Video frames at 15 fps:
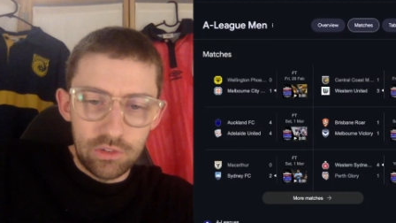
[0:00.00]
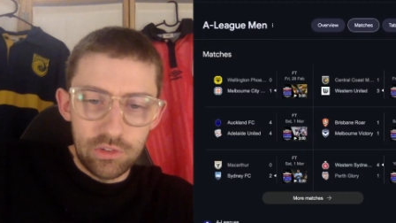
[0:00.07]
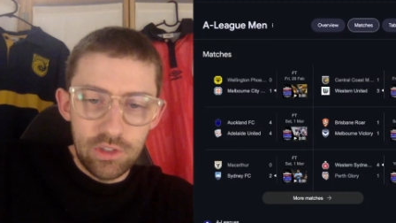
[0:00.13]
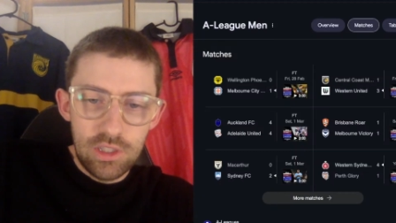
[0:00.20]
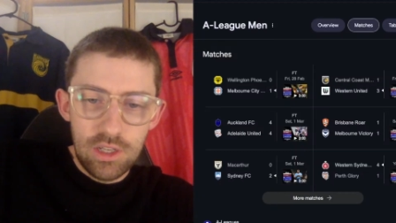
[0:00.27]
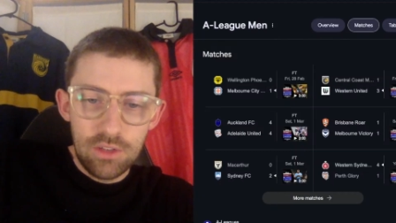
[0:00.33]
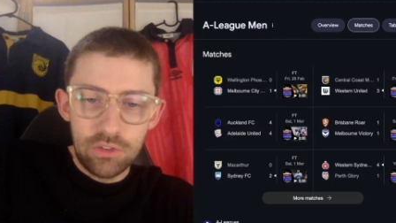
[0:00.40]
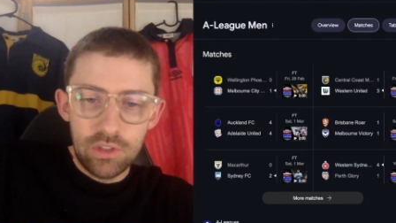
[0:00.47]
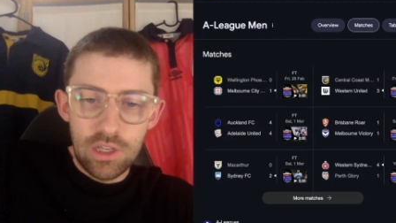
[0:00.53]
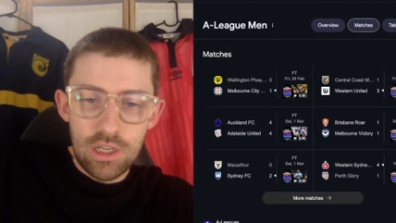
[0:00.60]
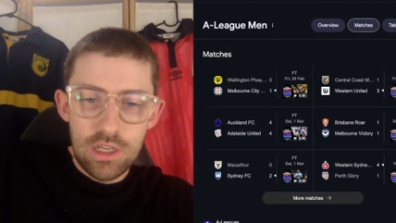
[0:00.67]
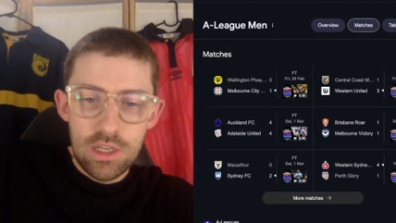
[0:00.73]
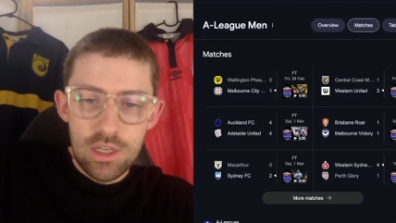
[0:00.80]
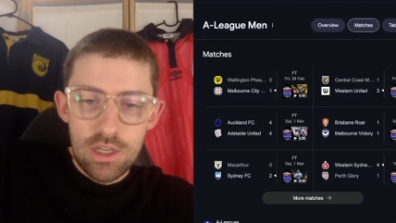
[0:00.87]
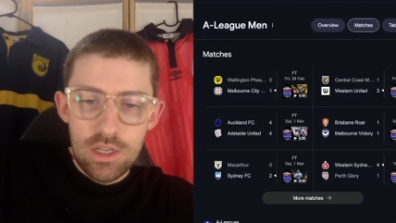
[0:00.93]
Sydney FC,
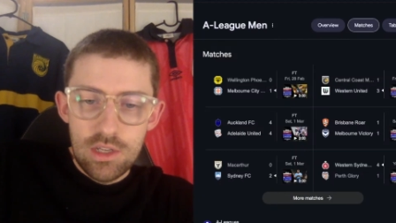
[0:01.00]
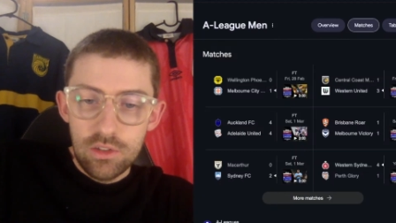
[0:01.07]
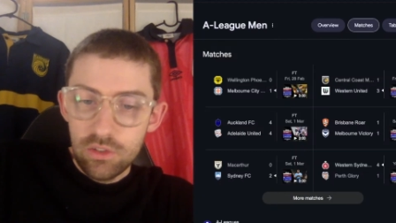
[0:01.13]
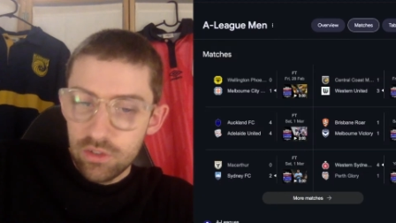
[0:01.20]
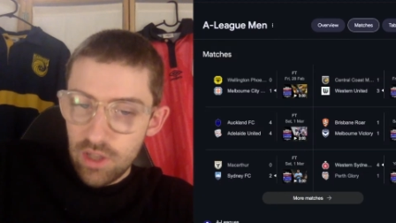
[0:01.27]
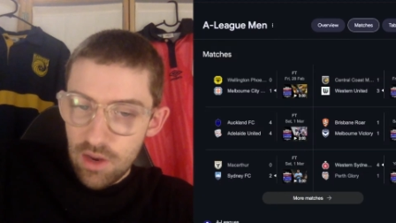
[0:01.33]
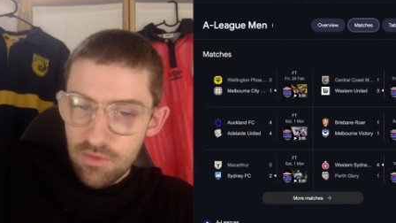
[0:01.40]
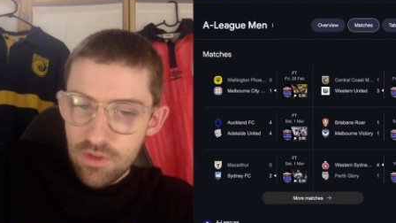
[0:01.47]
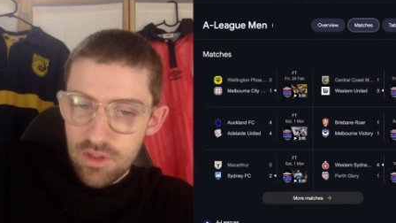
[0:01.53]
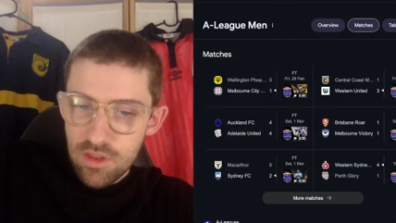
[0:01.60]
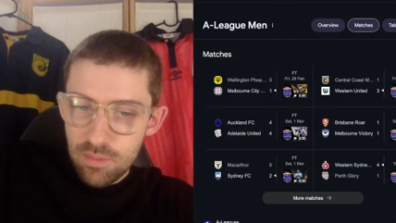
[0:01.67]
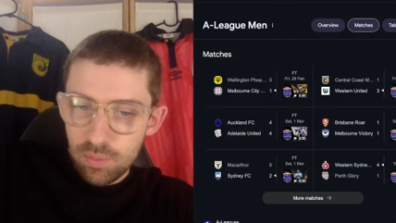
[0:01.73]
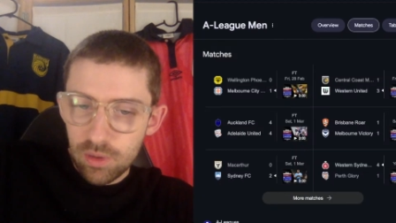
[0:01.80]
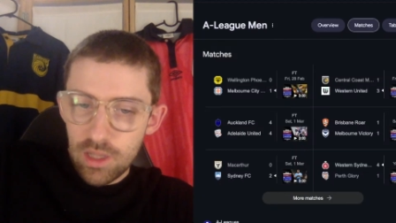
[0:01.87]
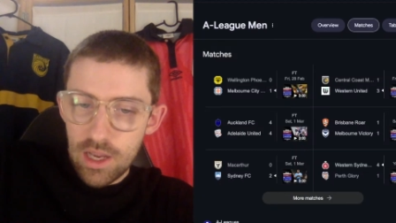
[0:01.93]

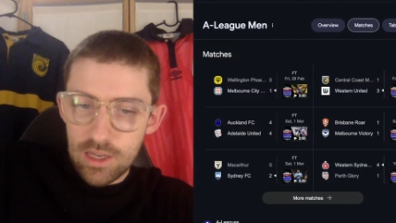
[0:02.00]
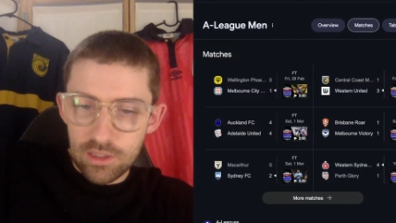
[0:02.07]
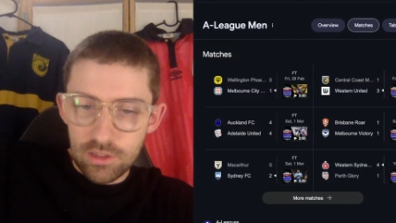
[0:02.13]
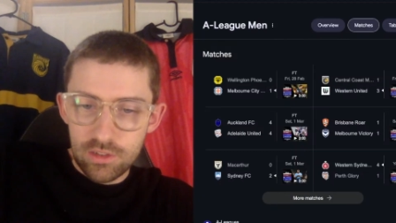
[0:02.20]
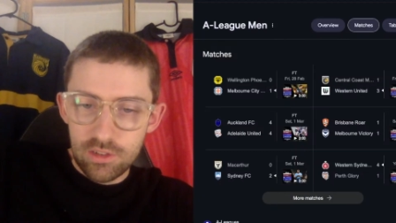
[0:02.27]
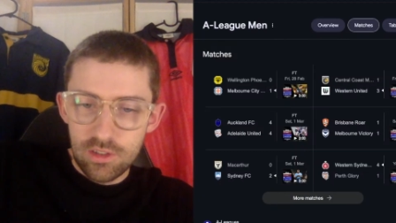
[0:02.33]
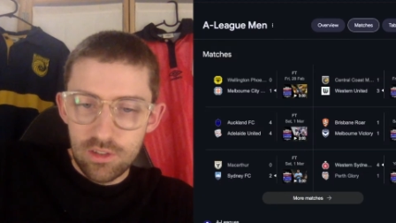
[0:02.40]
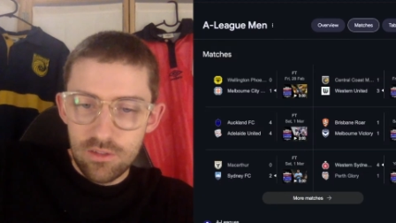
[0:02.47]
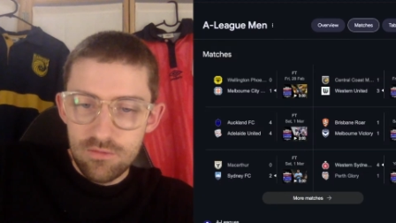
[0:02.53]
7th place.